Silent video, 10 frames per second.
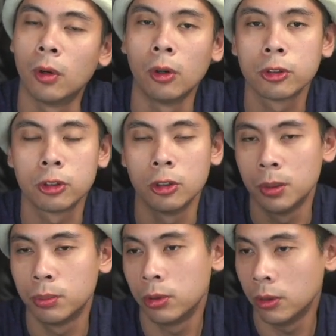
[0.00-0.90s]
also
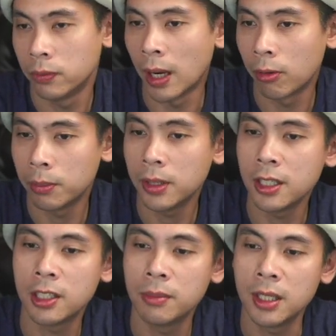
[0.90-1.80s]
improve our
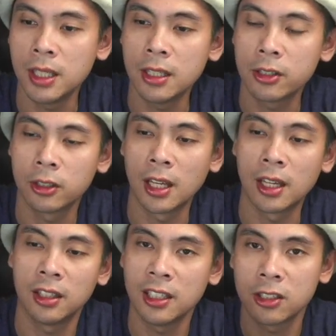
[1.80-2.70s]
PCBs so
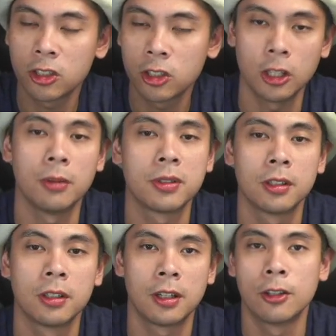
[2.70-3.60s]
that these
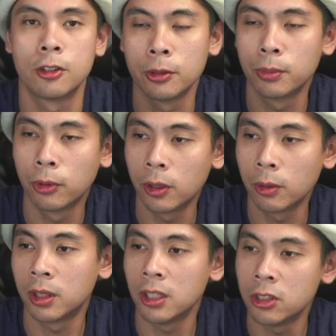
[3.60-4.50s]
chips can
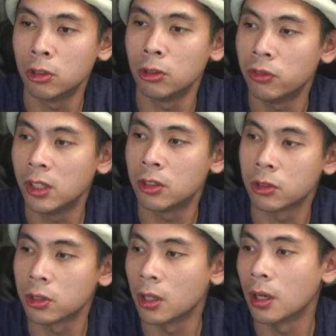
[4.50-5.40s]
support what these new
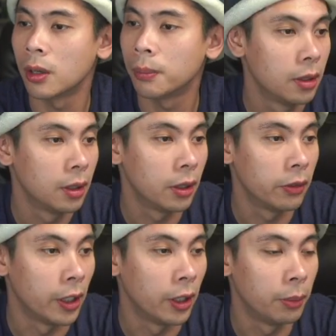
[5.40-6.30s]
features are.
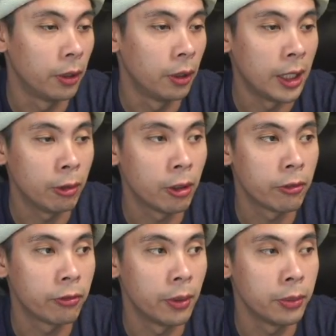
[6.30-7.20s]
Available
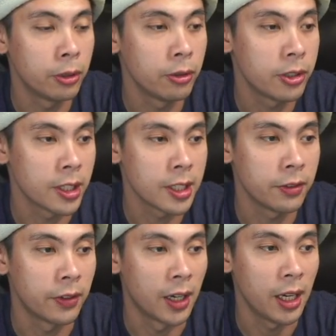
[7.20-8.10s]
anywhere from
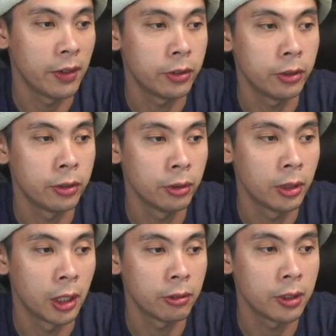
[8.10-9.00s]
265 to
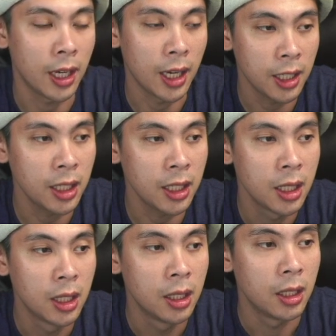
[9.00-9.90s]

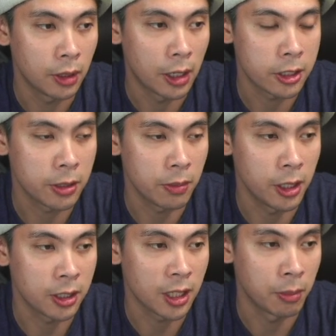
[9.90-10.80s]
280.
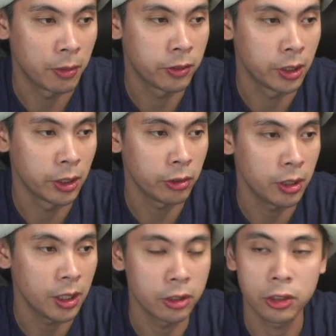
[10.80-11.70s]
Estimated time of
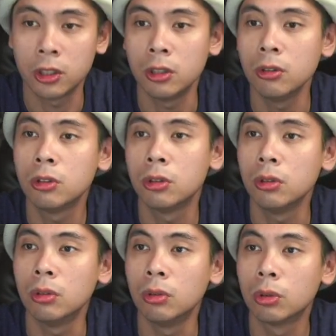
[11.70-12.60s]
delivery is Q2
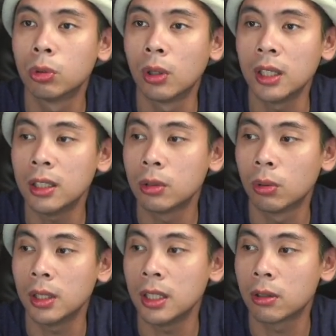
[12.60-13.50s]

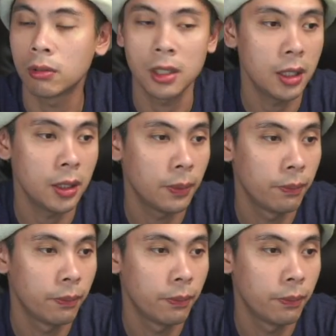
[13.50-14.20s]
2023.